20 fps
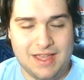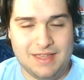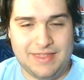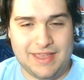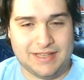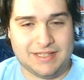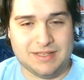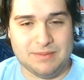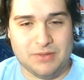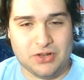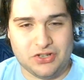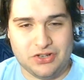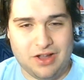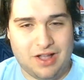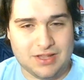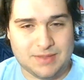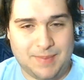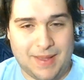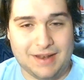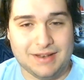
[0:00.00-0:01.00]
thanks to
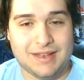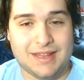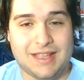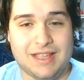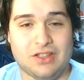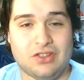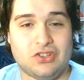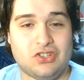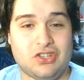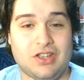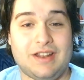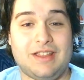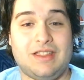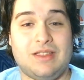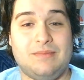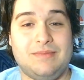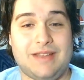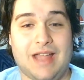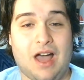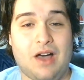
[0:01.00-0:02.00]
Montreal's penalty kills shutting
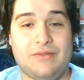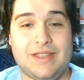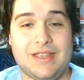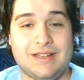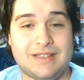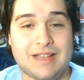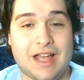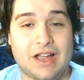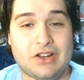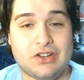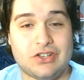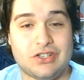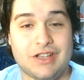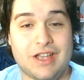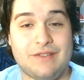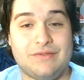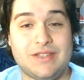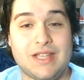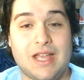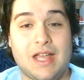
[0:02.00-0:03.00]
them down the entire
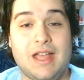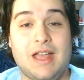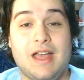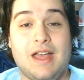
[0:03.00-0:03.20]
shift.